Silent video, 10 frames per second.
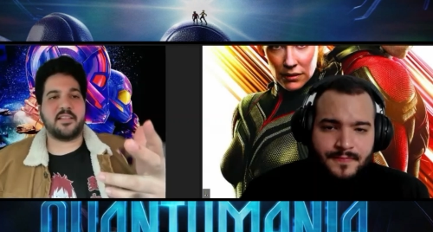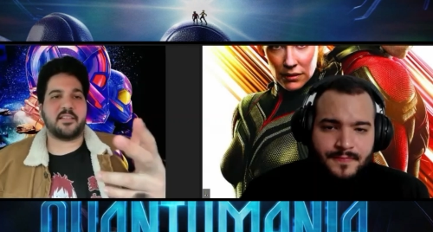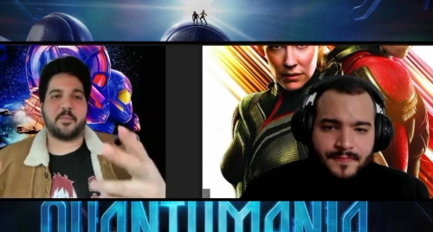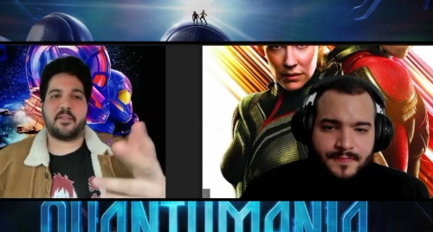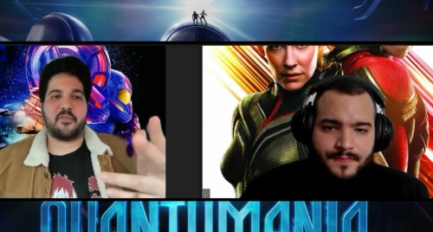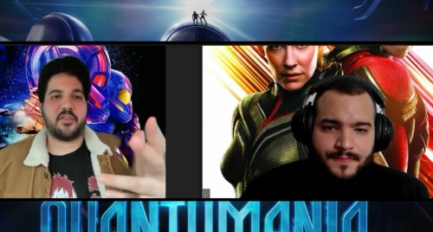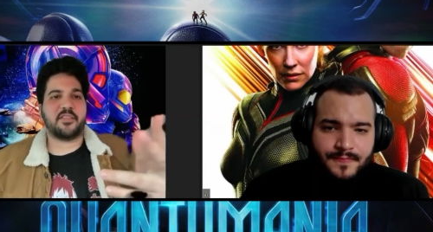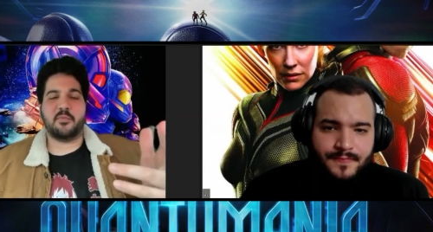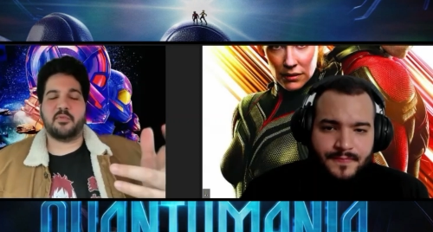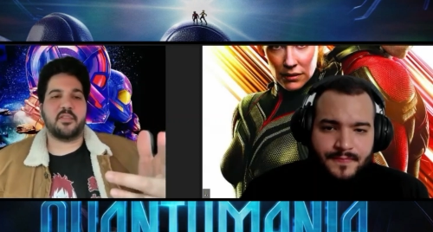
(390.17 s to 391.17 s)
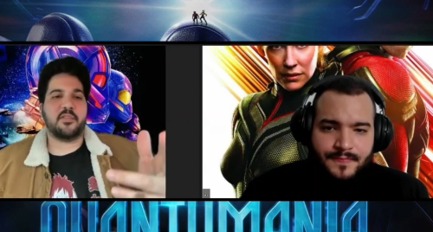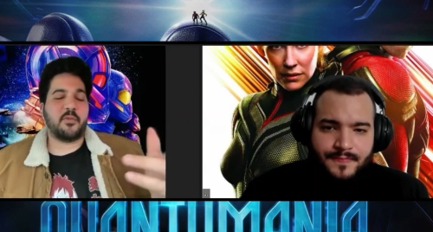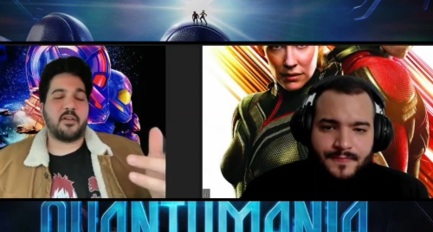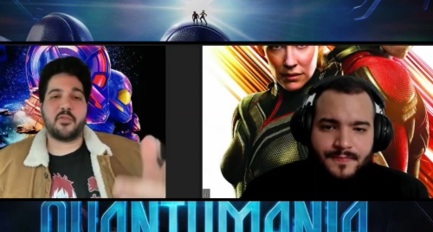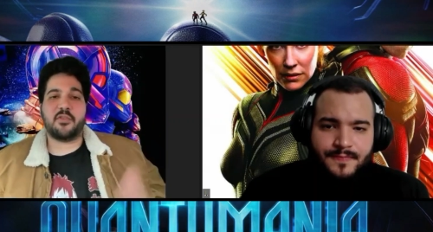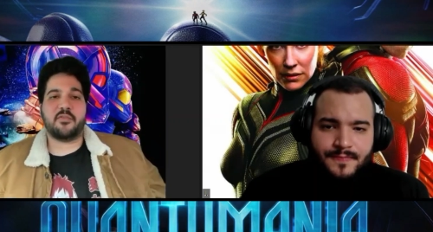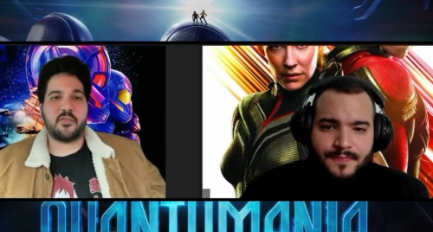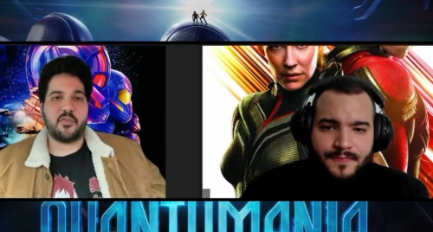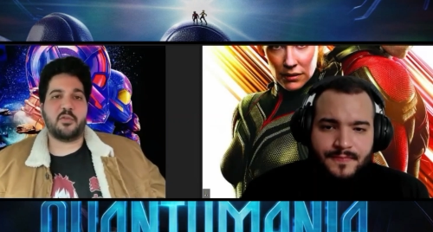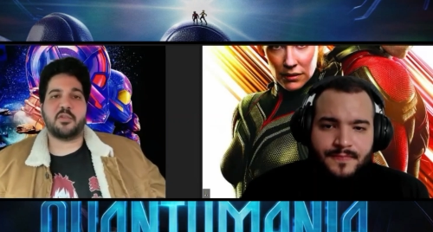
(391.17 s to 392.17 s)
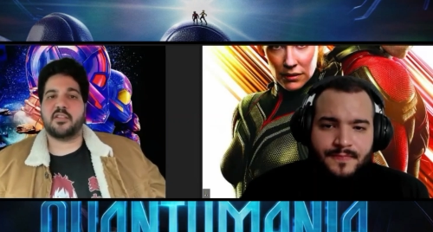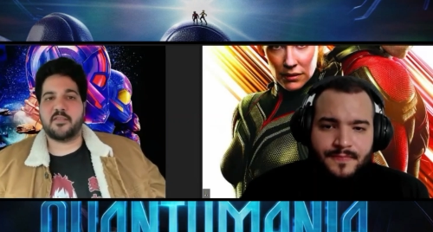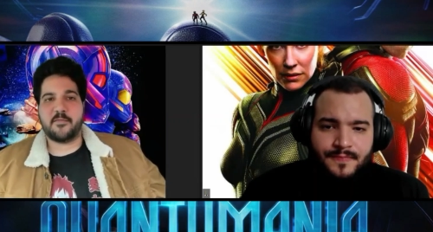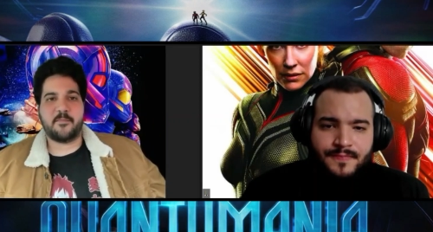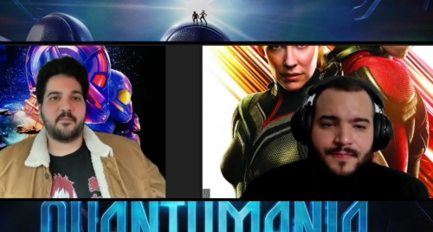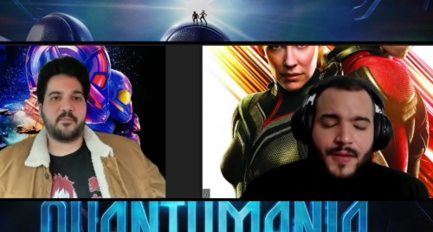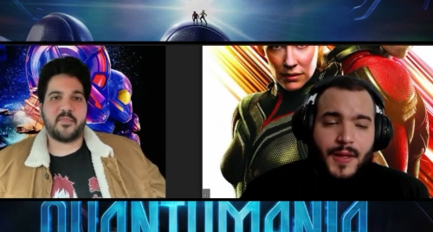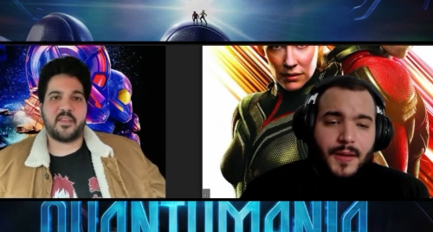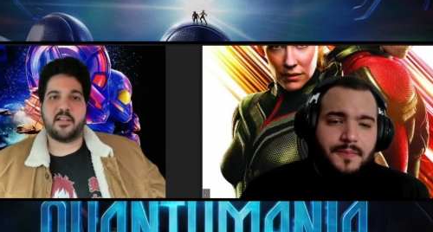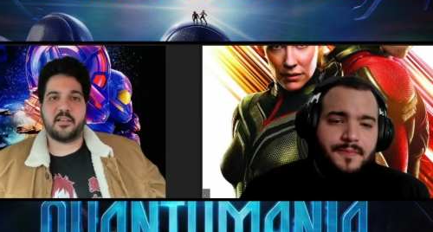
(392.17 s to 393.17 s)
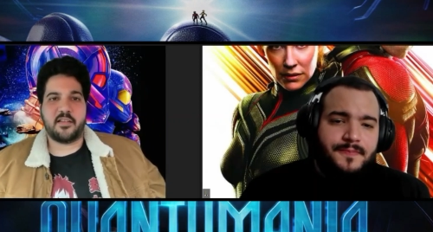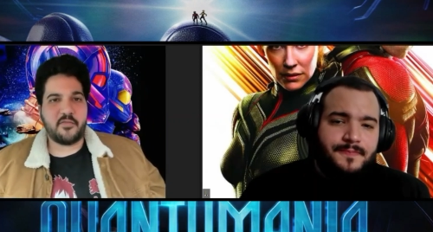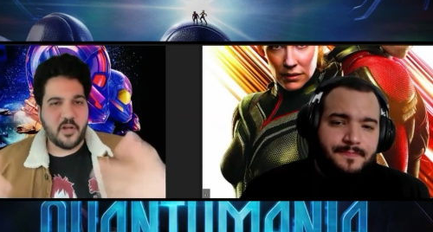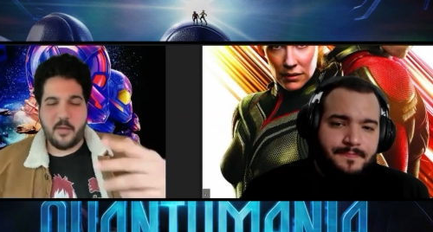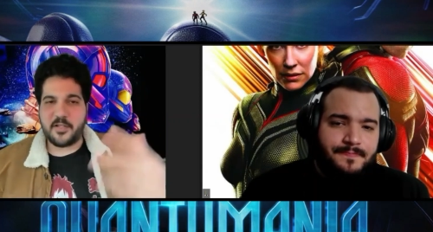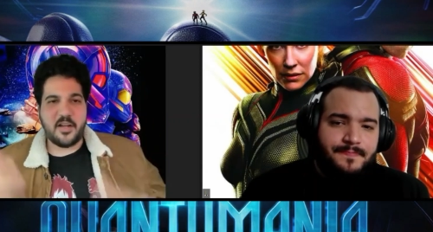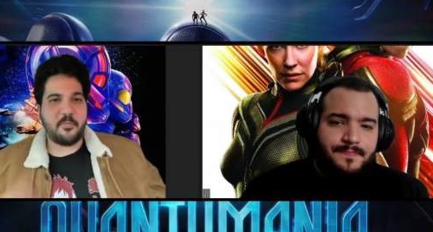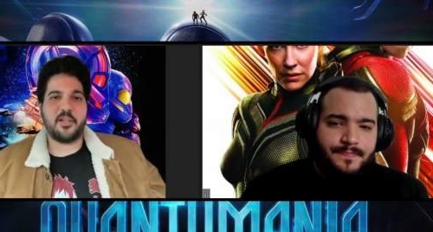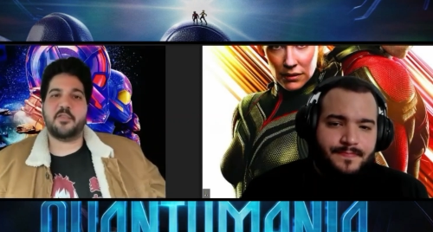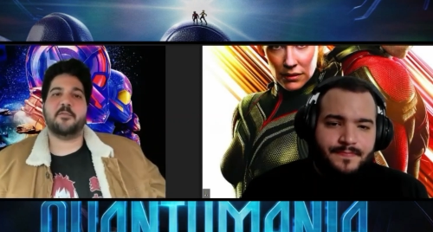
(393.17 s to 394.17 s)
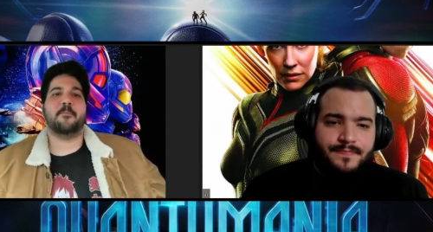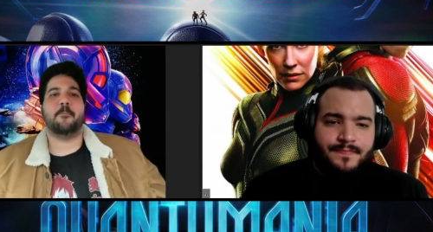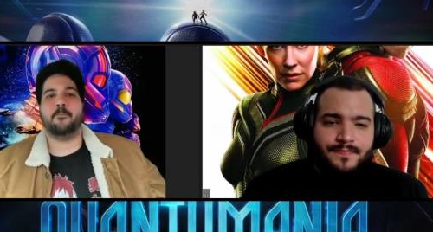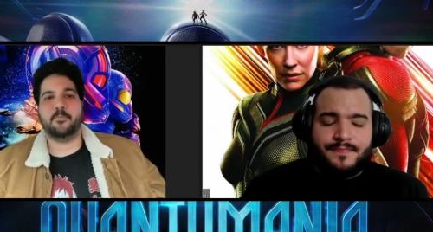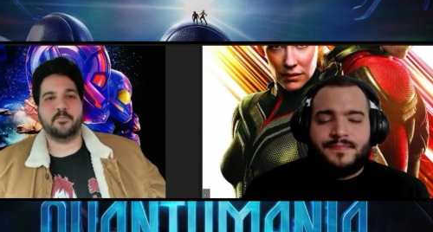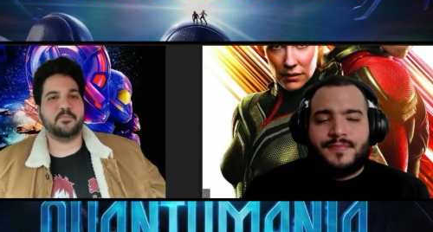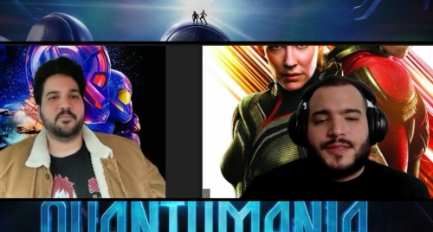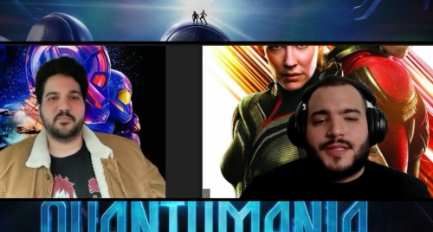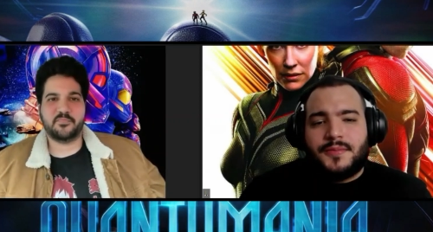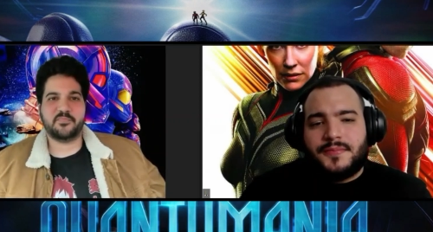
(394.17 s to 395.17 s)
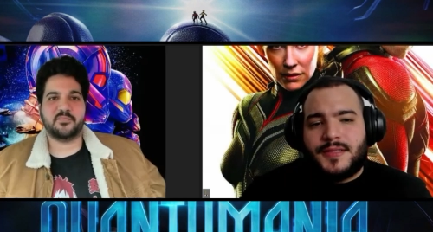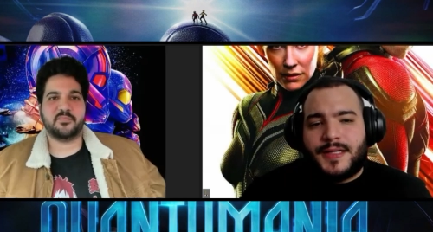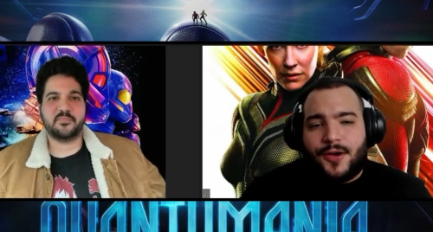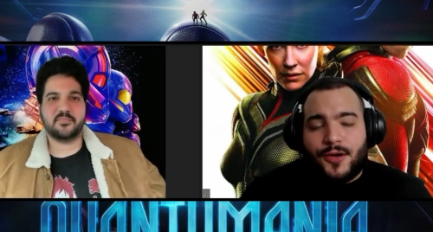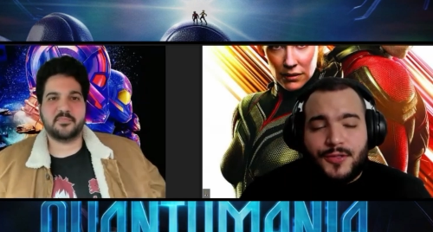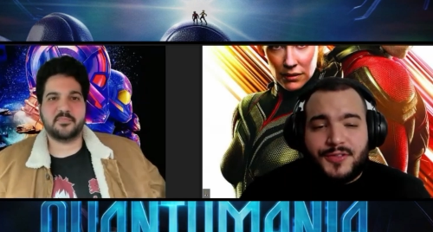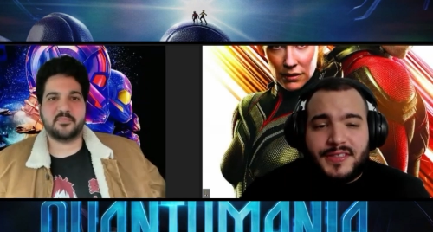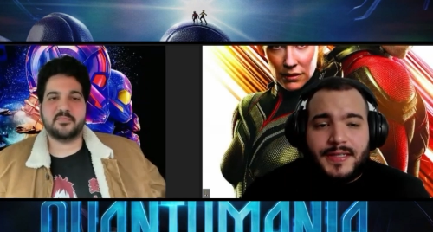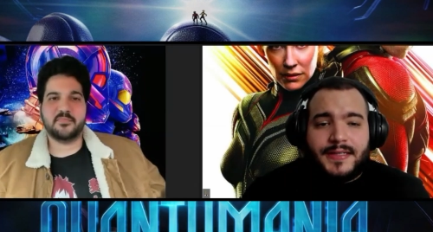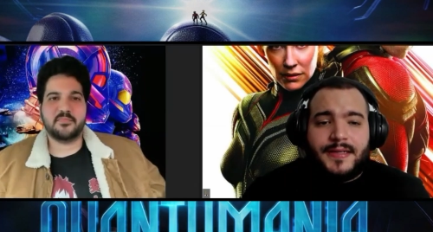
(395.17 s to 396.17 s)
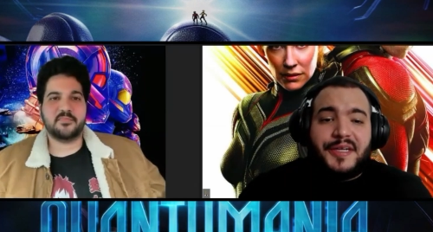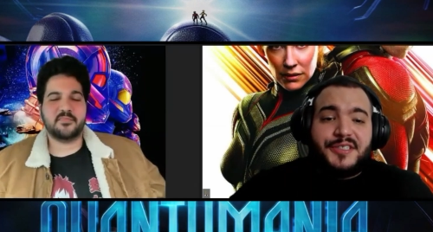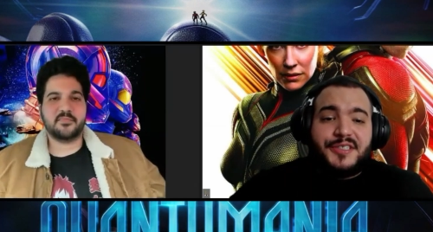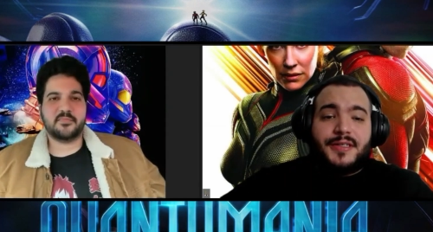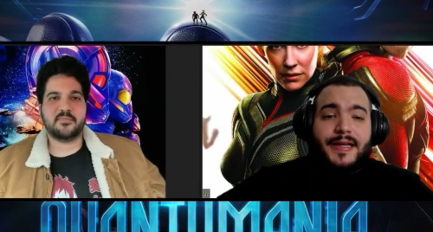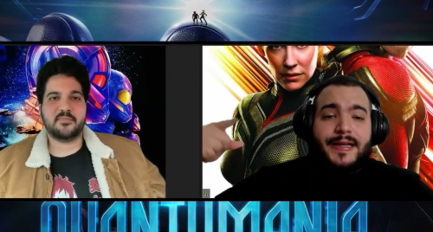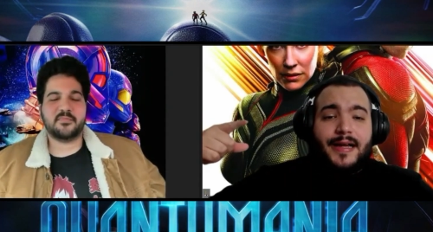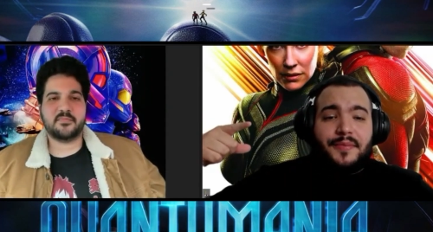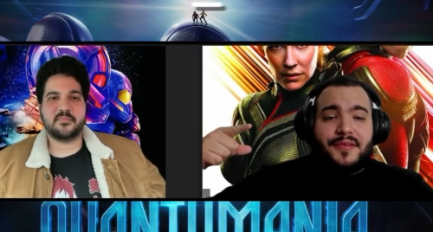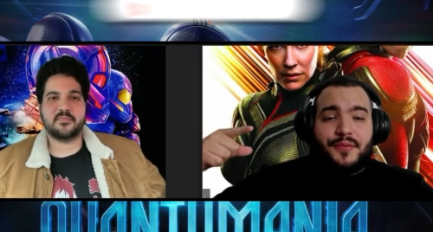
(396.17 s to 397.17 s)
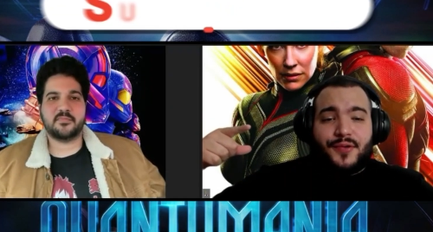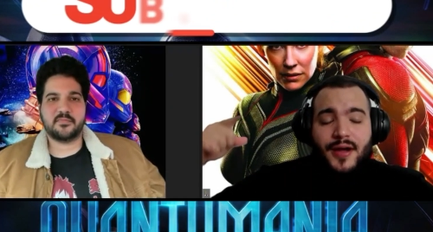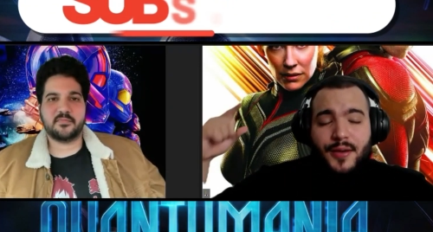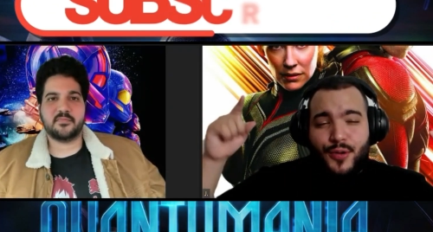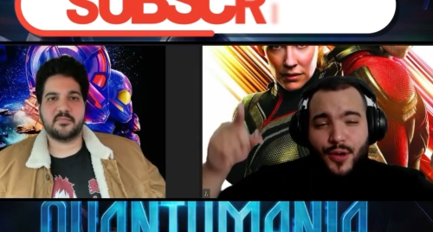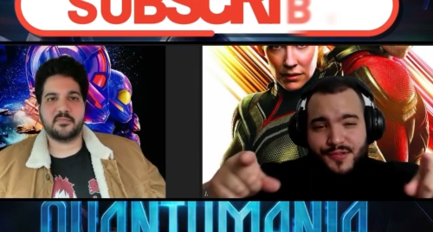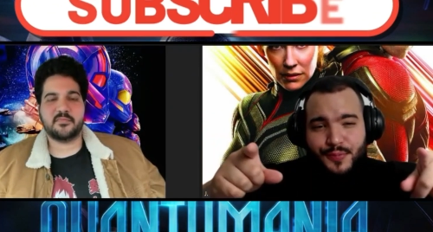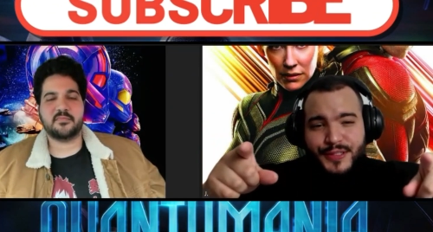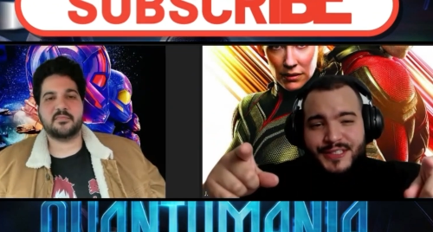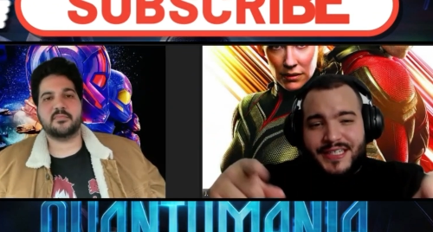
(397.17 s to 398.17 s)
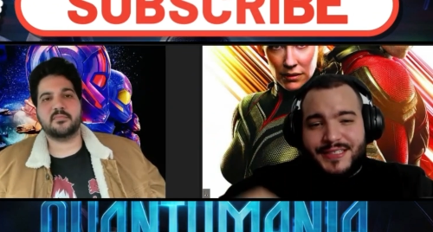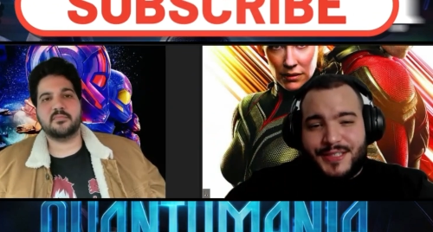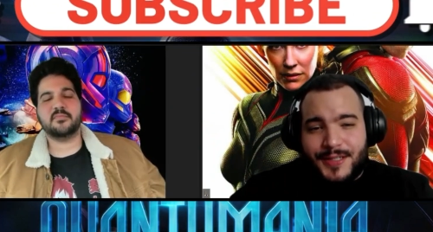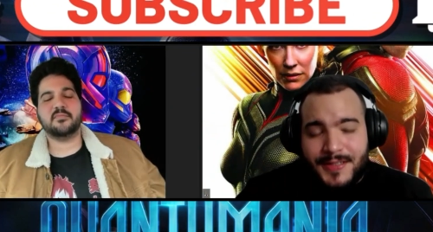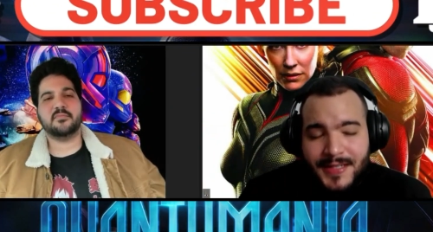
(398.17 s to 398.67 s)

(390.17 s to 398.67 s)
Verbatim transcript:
Speaker 1: expect for this to move the Marvel Universe forward.
Speaker 2: Yep. Yeah, leave a comment down below. Yep, like Carlos said, and make sure to like, comment, subscribe. We always appreciate y'all,